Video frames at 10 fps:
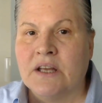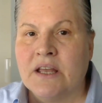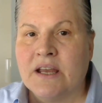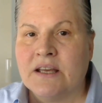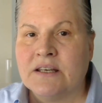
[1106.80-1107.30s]

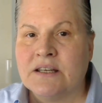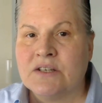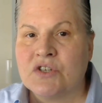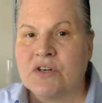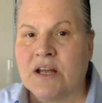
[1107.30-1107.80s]
and
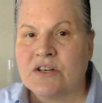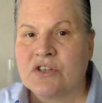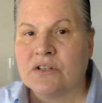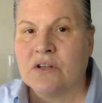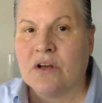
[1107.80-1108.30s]

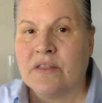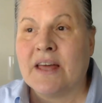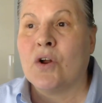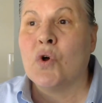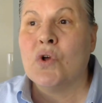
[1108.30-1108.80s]
international law
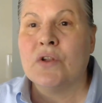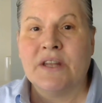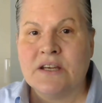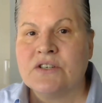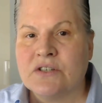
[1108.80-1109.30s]
that all
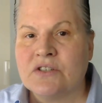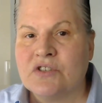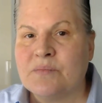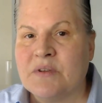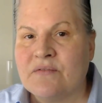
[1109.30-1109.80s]
nations
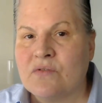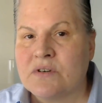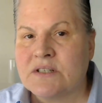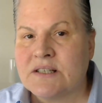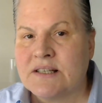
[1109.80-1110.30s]
should be
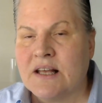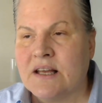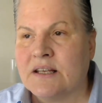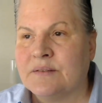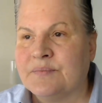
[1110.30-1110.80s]
forced to
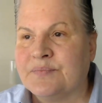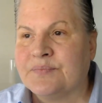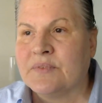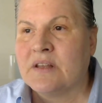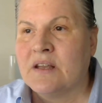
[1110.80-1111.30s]
sign.
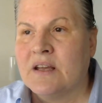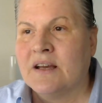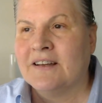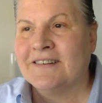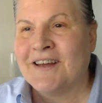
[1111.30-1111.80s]

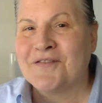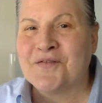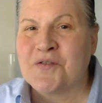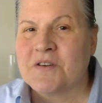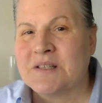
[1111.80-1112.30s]
Not
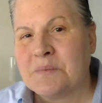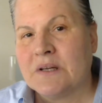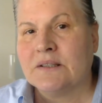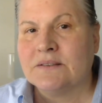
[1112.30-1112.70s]
forced, but